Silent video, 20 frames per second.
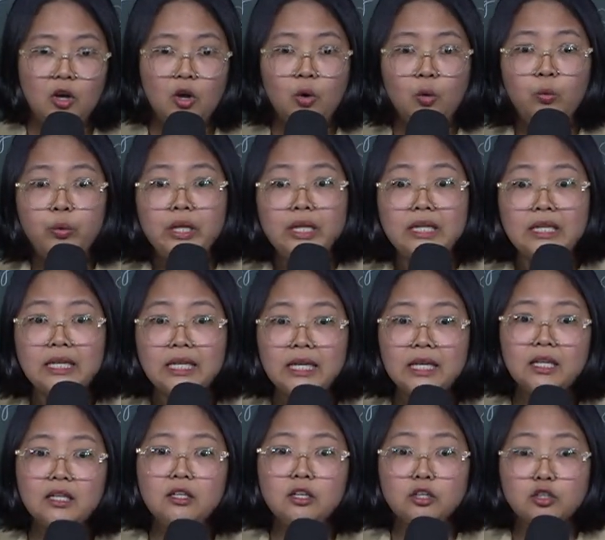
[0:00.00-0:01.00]
We
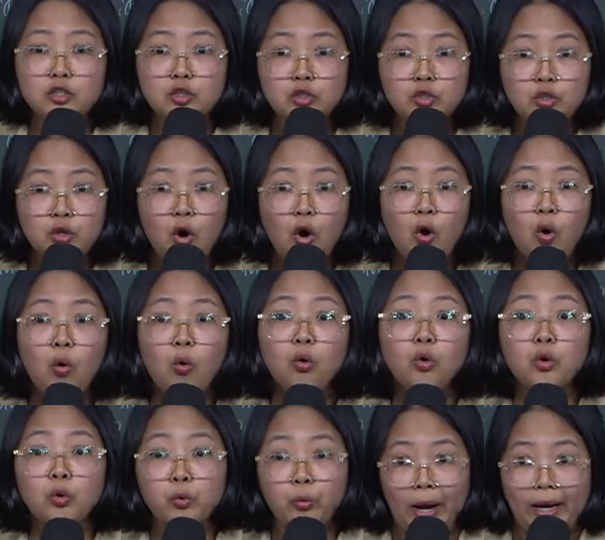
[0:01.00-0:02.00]
need to know
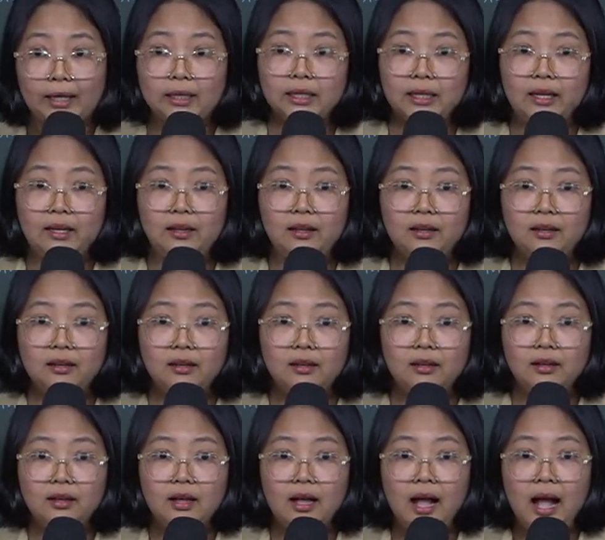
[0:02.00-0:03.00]
correctly.
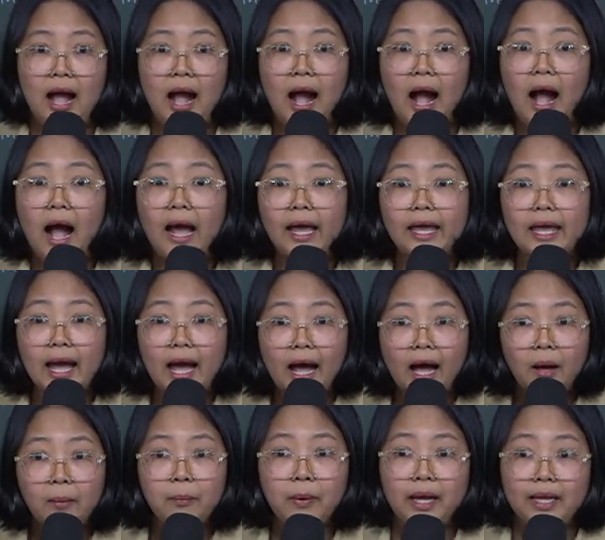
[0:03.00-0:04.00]
I
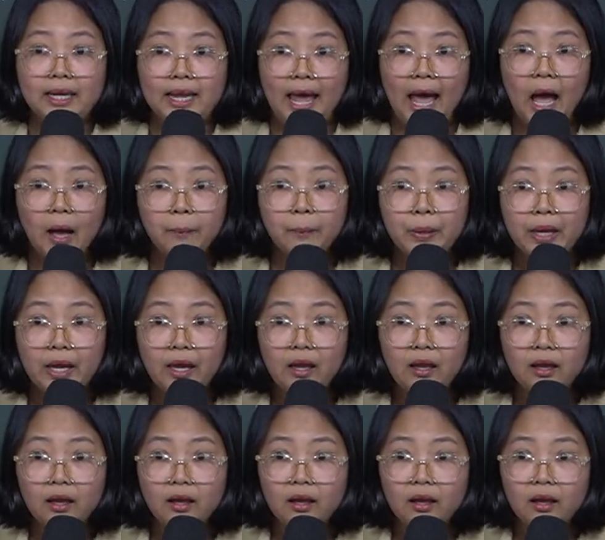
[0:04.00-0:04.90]
am unhappy